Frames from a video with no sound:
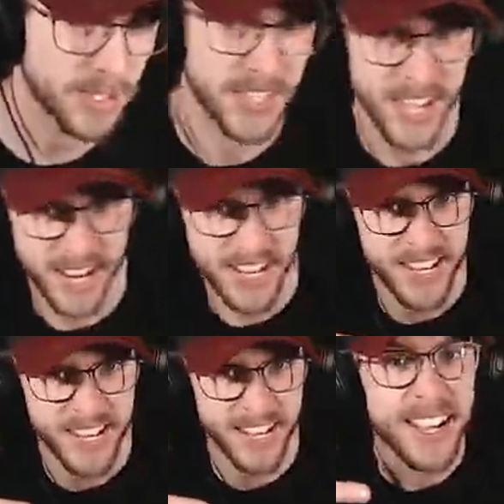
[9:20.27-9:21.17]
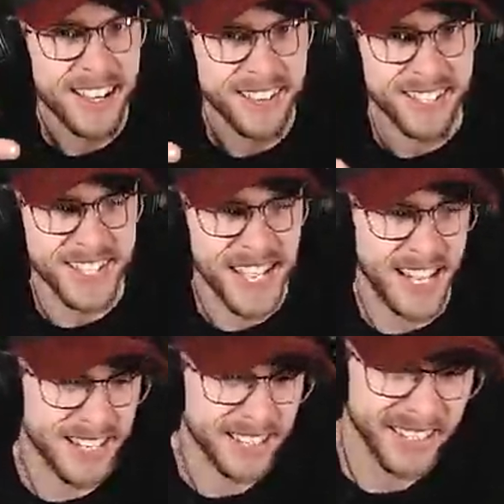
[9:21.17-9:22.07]
just like, what's
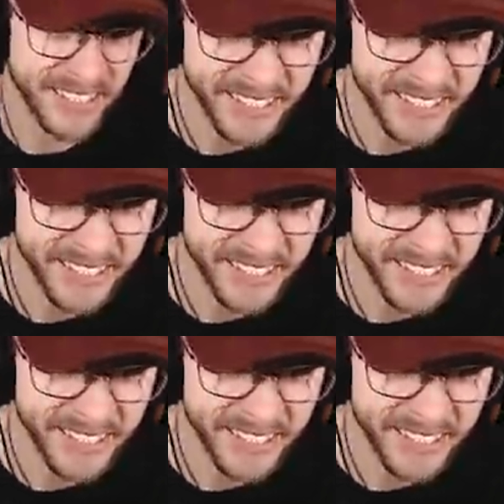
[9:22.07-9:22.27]
that, dude?